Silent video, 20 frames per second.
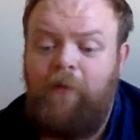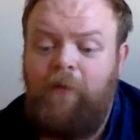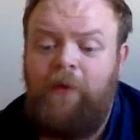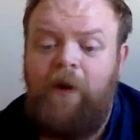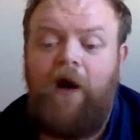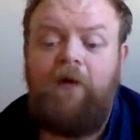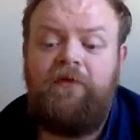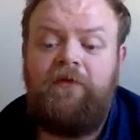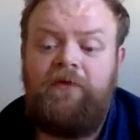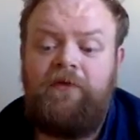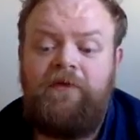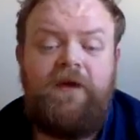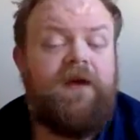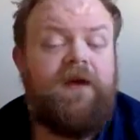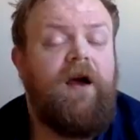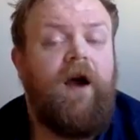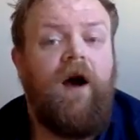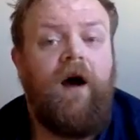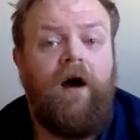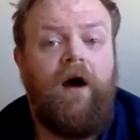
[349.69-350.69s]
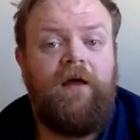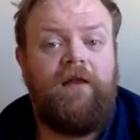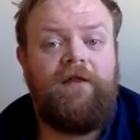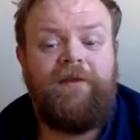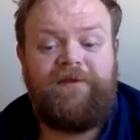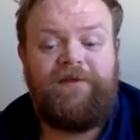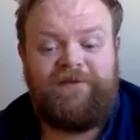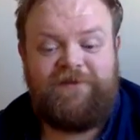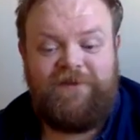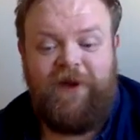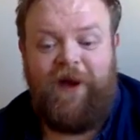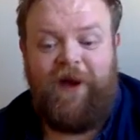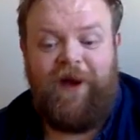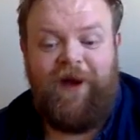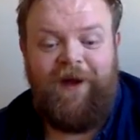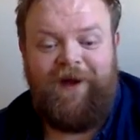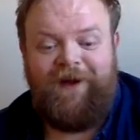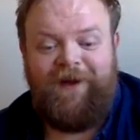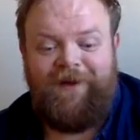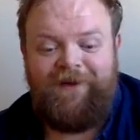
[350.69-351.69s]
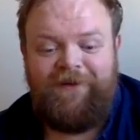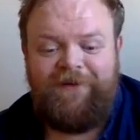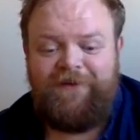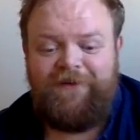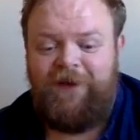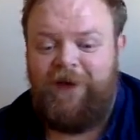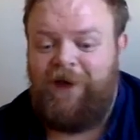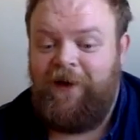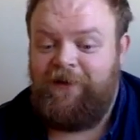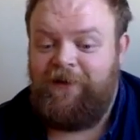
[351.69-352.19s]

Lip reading: upon the other side.